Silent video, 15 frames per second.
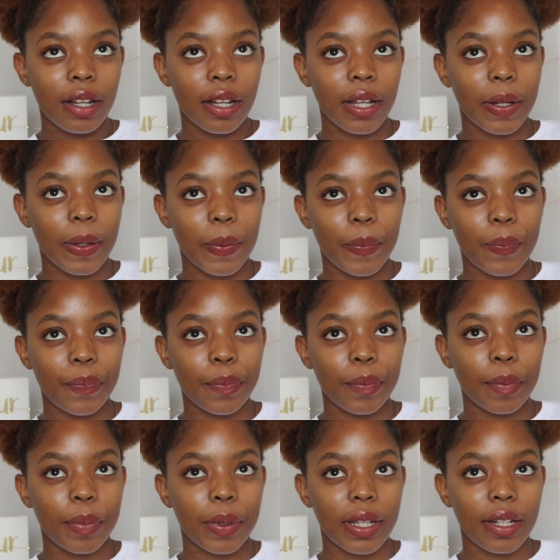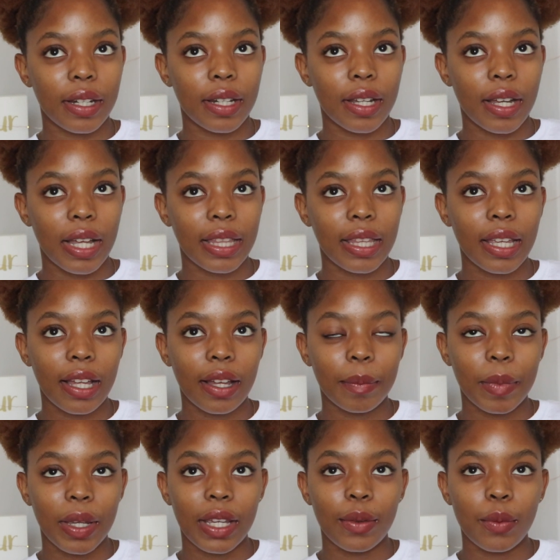But I think I
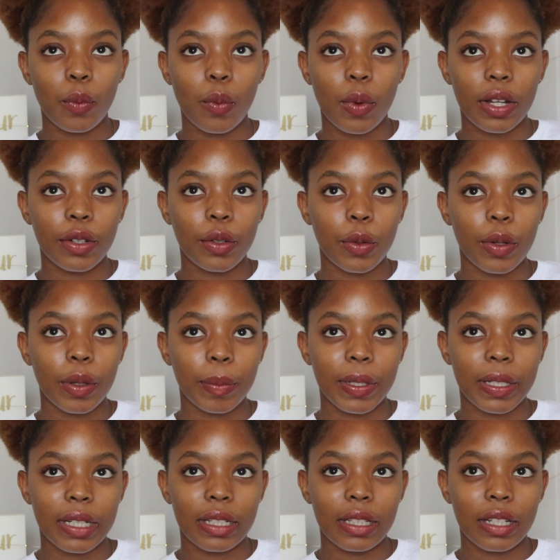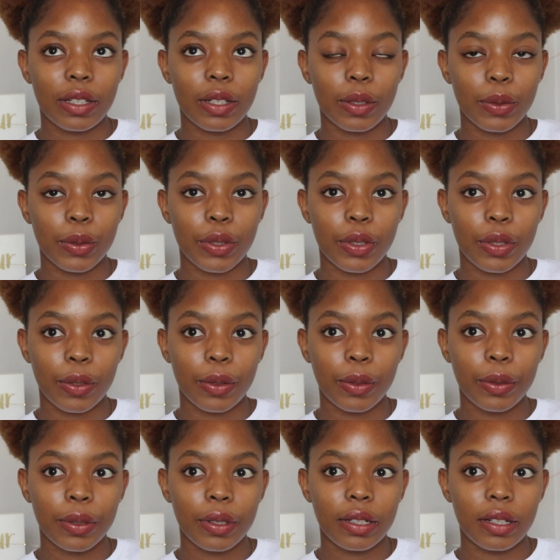made one who I'm particularly close
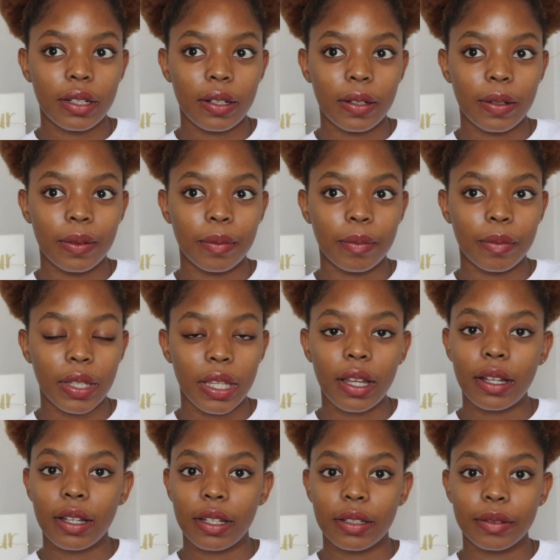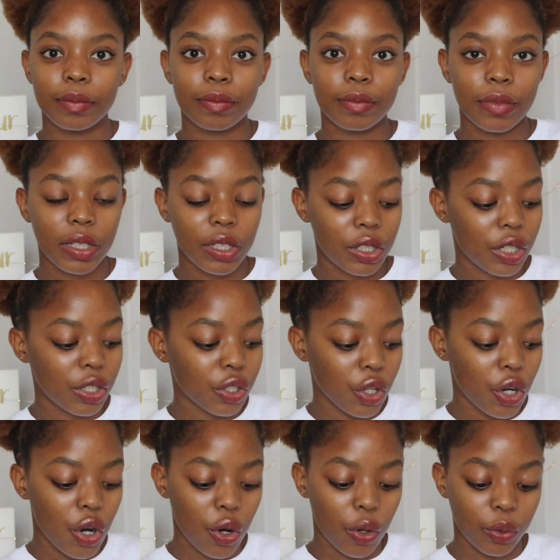to. Yeah, and she's a
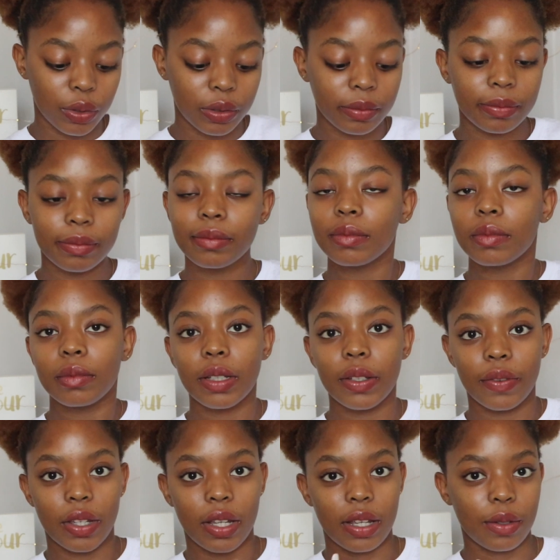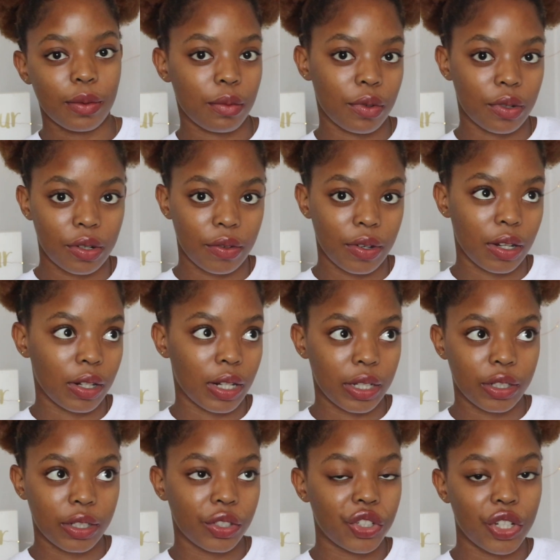girl, if you guys are wondering,
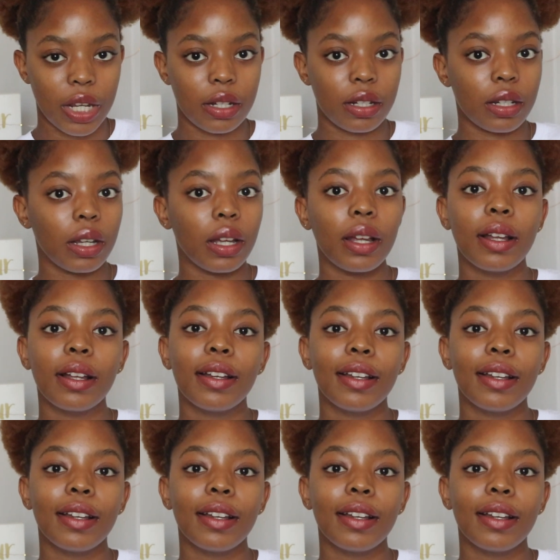like, gender.